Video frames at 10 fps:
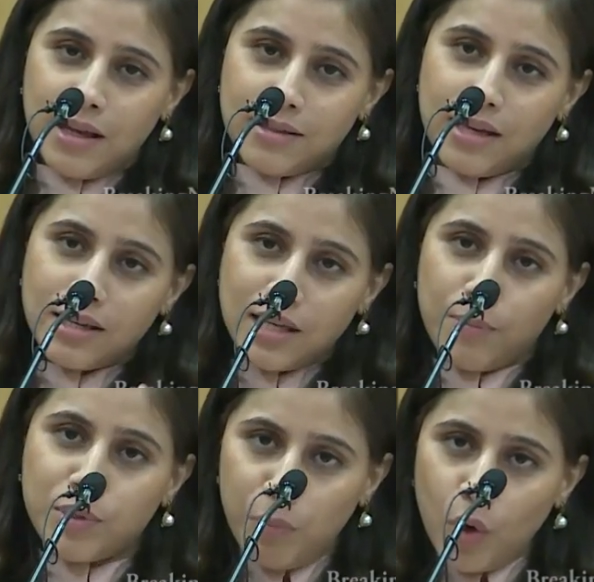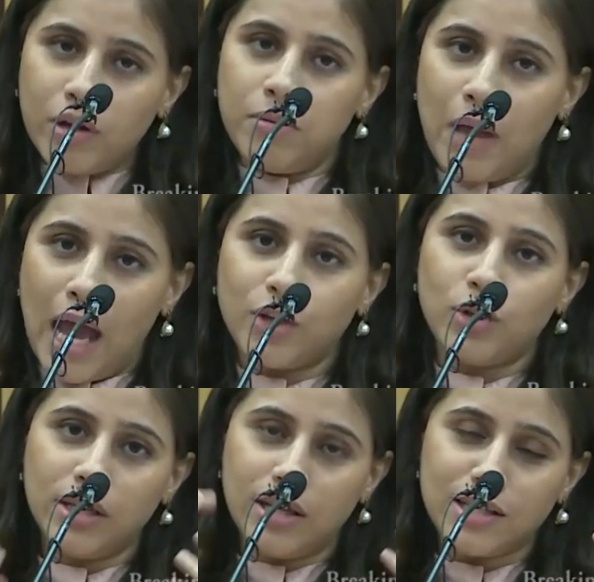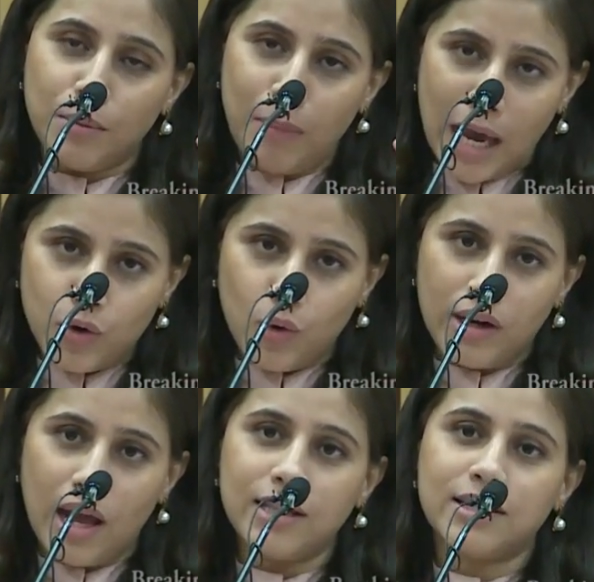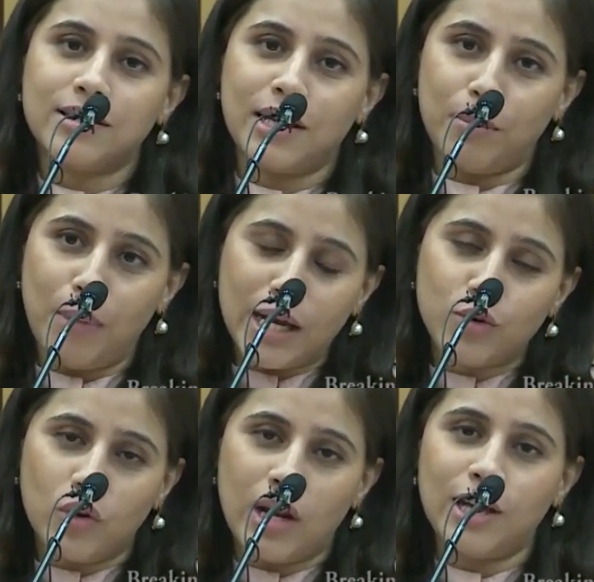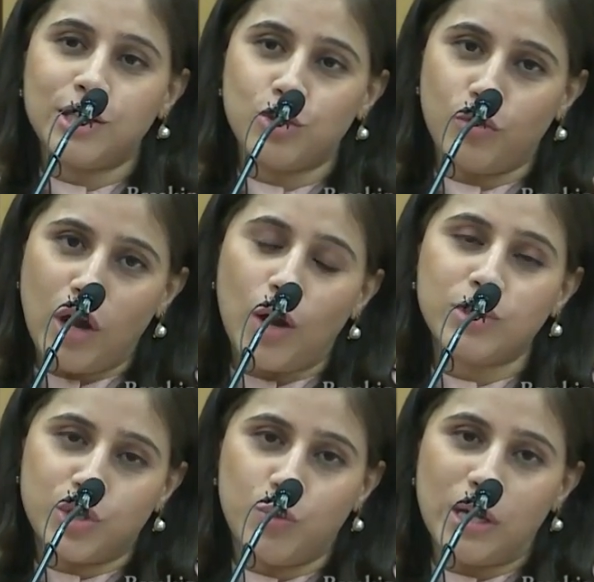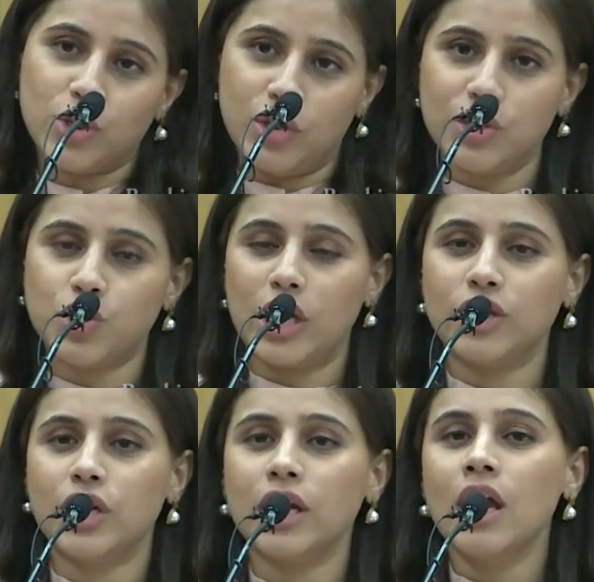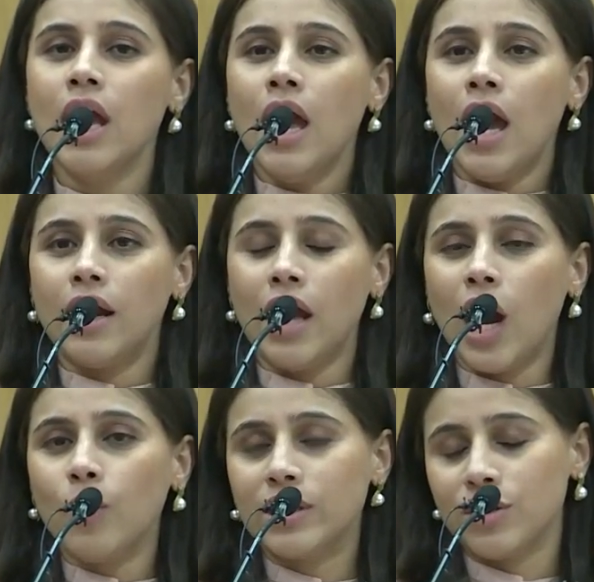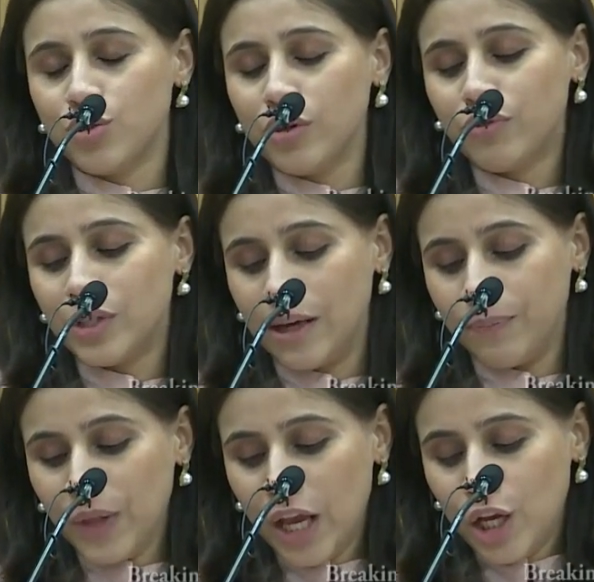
Zia Sahab's book actually does a macro analysis and a micro analysis of how situation is changing and how it is drifting.